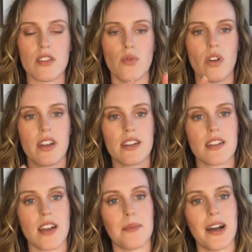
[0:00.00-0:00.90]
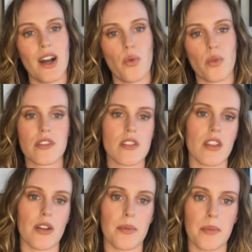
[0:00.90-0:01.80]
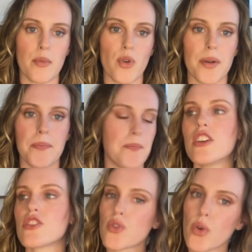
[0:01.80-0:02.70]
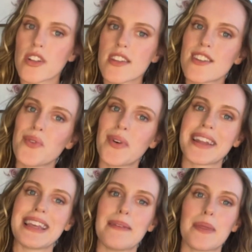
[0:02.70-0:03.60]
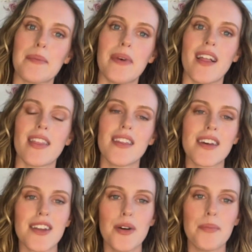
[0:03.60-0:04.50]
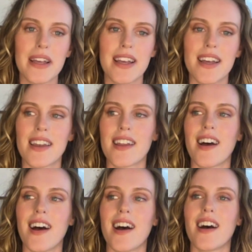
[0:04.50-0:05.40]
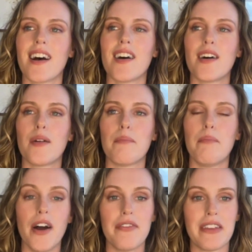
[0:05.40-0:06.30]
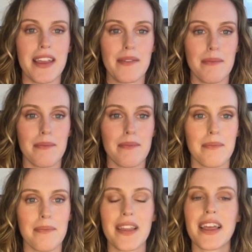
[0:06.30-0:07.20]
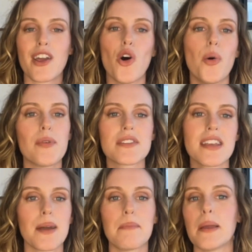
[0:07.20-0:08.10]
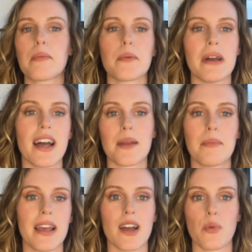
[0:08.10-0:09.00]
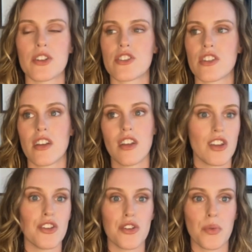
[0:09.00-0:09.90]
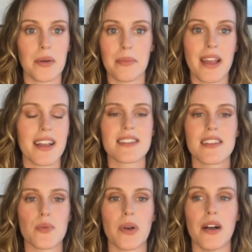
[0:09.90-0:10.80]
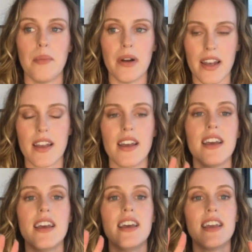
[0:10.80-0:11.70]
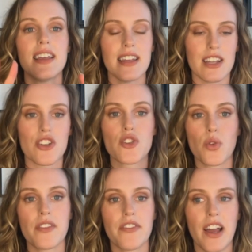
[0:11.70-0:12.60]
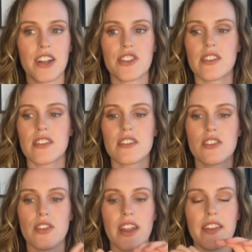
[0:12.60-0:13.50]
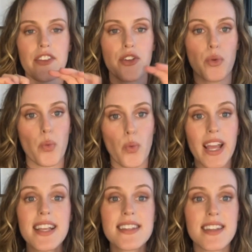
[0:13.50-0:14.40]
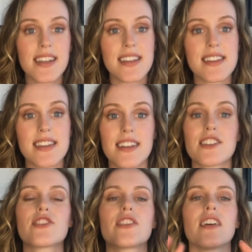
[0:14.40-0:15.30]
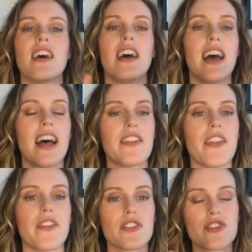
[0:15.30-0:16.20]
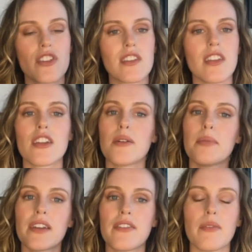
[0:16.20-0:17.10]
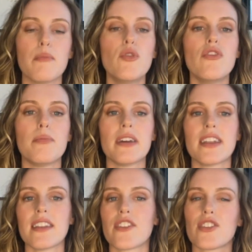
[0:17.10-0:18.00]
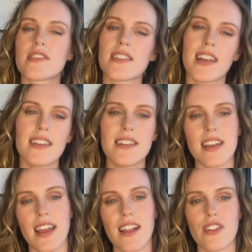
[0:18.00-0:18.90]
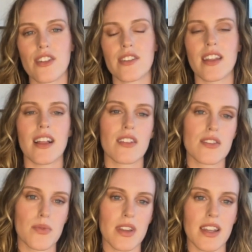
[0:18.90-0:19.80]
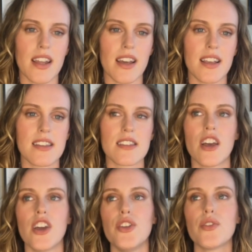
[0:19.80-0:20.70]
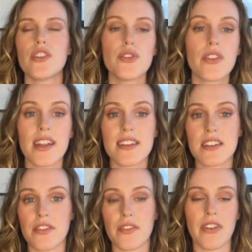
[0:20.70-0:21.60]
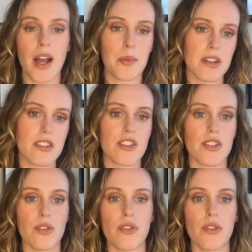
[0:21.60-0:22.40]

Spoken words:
You want it to come outwards a little bit more. Shorts, you want to keep them a little bit puffy, like almost like a paper bag pant, which you in pants as well, but in a short fashion so that your waist is cinched, and then there's just a little bit of movement. They're slightly tailored. That looks really nice. You can do that in different fabrics too.